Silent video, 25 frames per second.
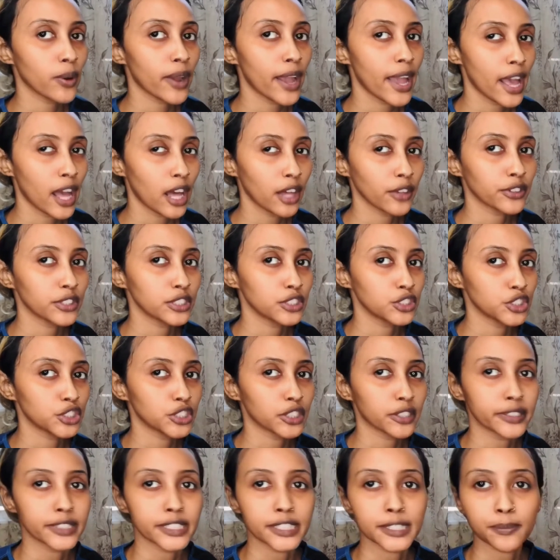Health
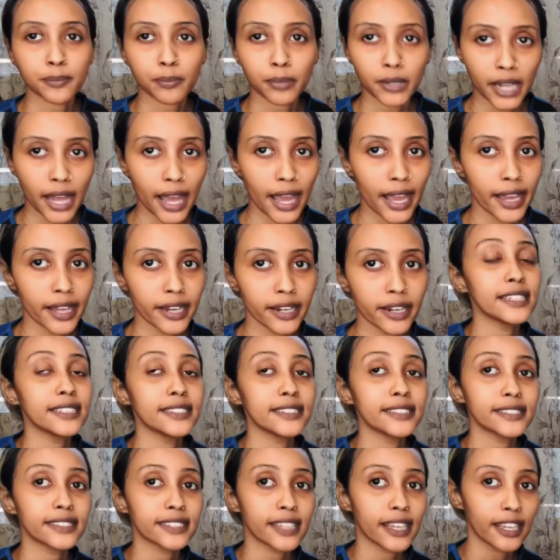Insurance Plan. It's
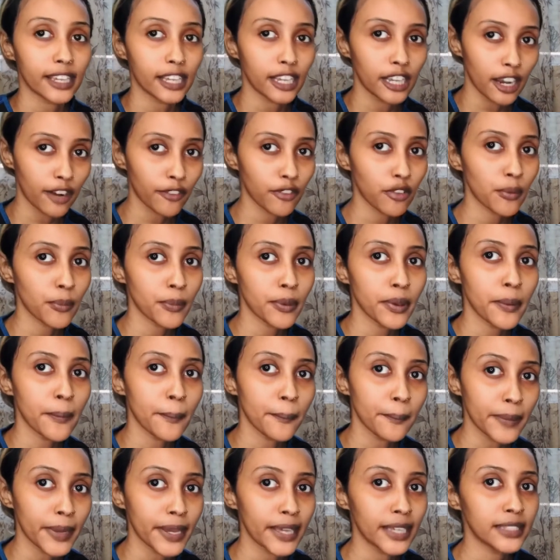a
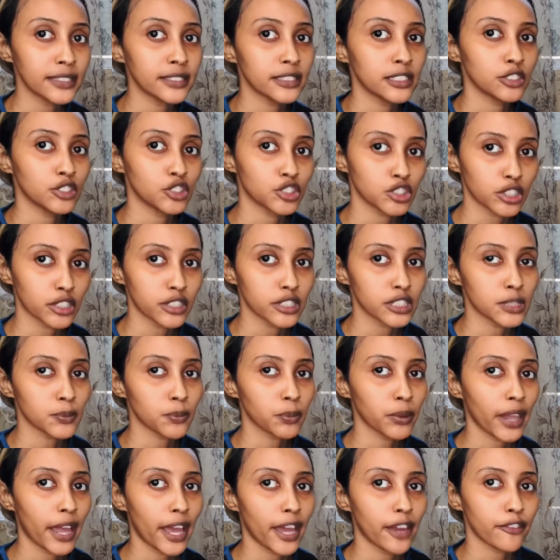government-based insurance
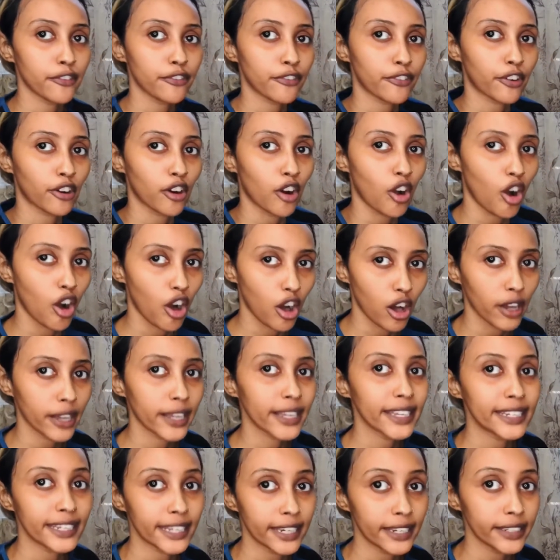plan for all
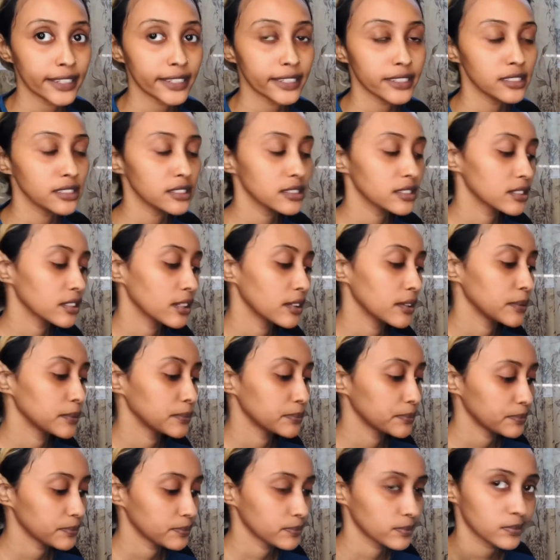Canadians,
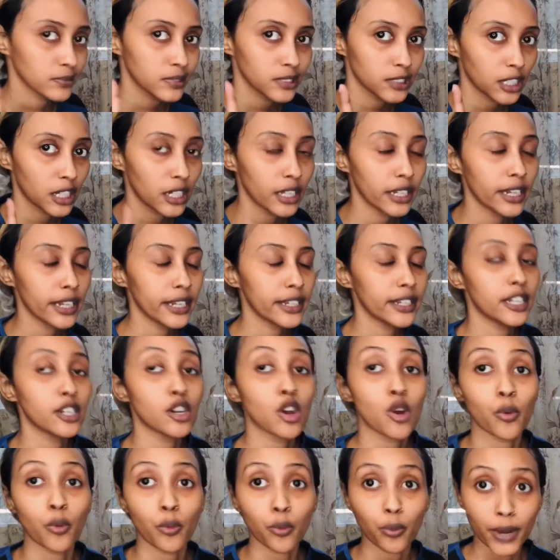Canadian
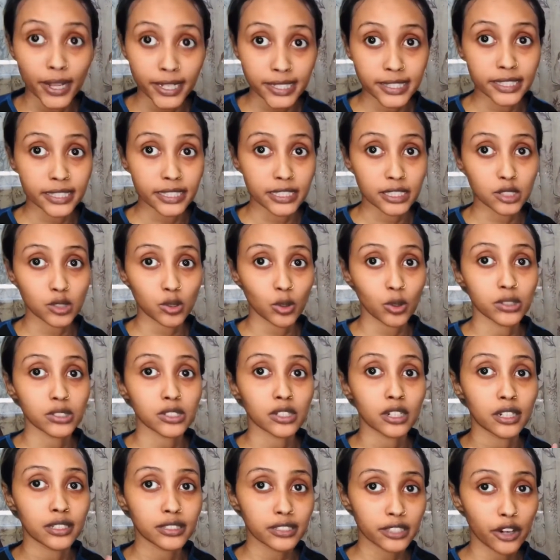residents. So it's an
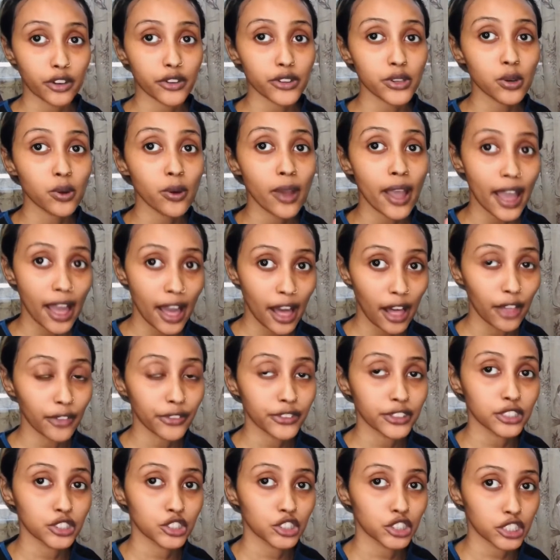Ontario Health
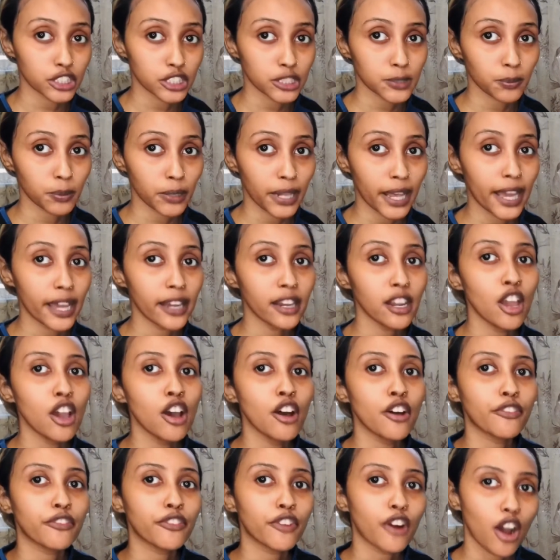Insurance Plan
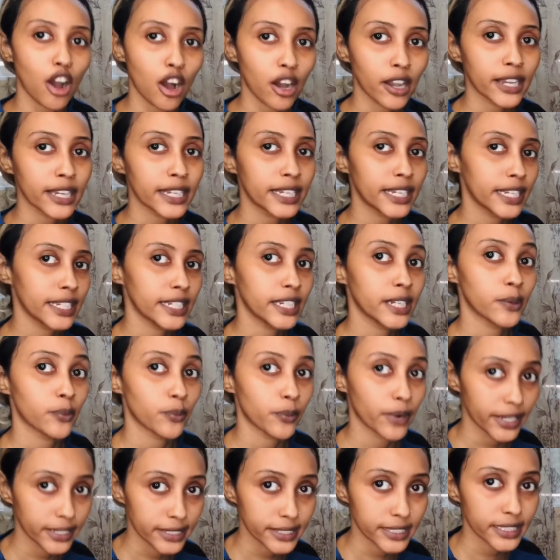for all Canadian
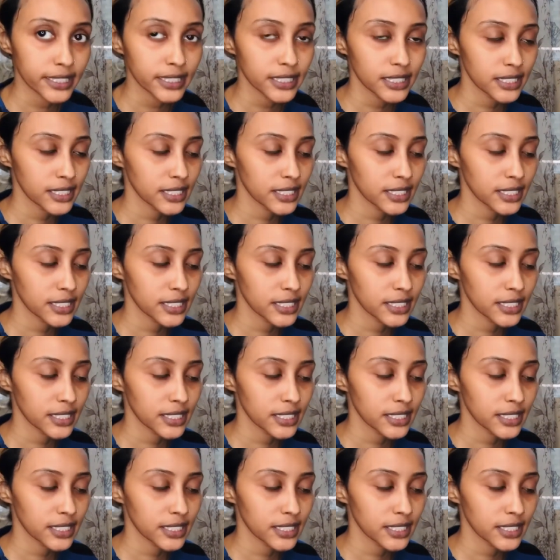residents.